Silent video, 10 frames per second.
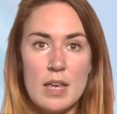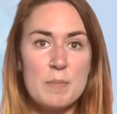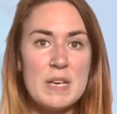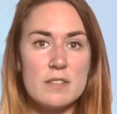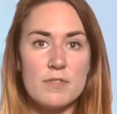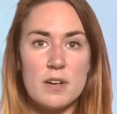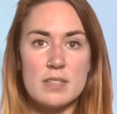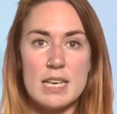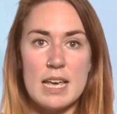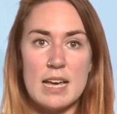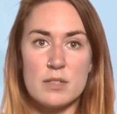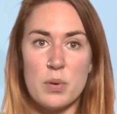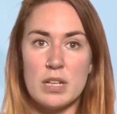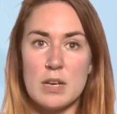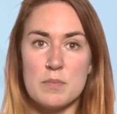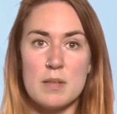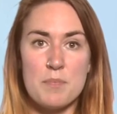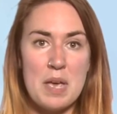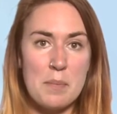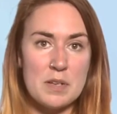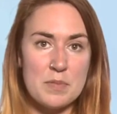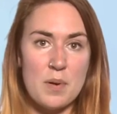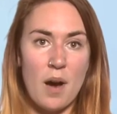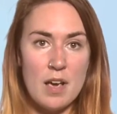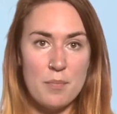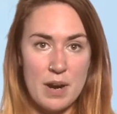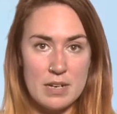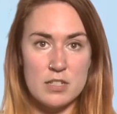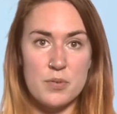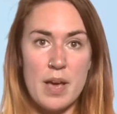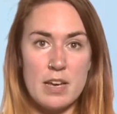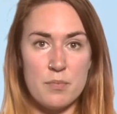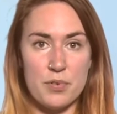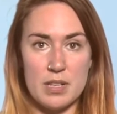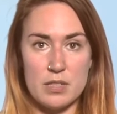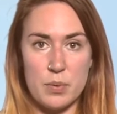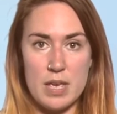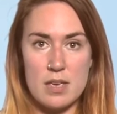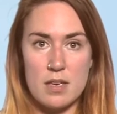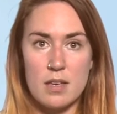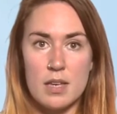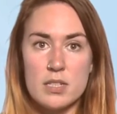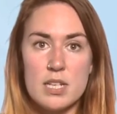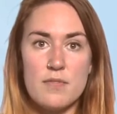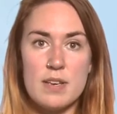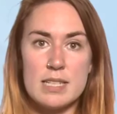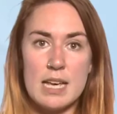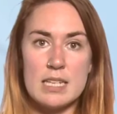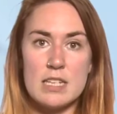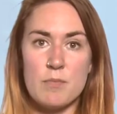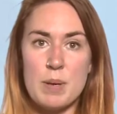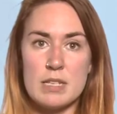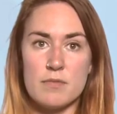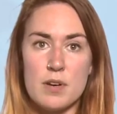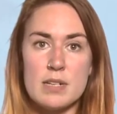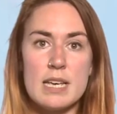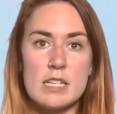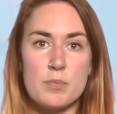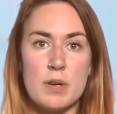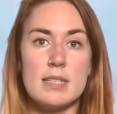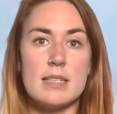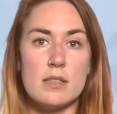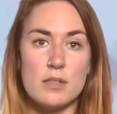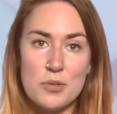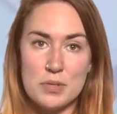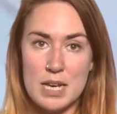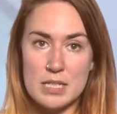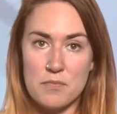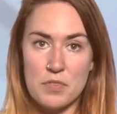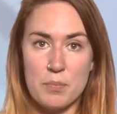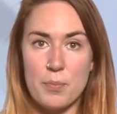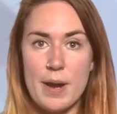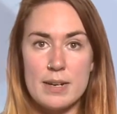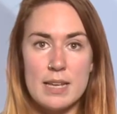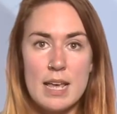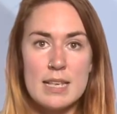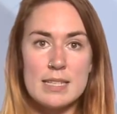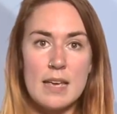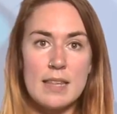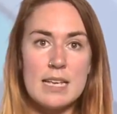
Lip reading: Peter Vardy has welcomed the BMW i brand to Edinburgh this week. Chief Executive Peter Vardy expressed his enthusiasm for the brand, saying that